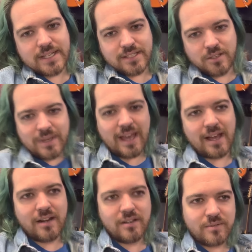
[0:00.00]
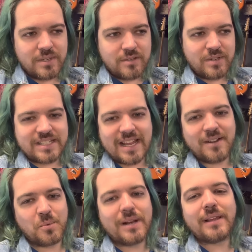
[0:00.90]
So we had, we, we just had a,
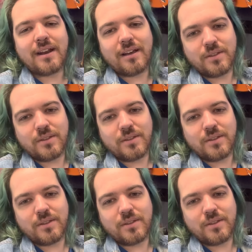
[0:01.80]
we had a lot of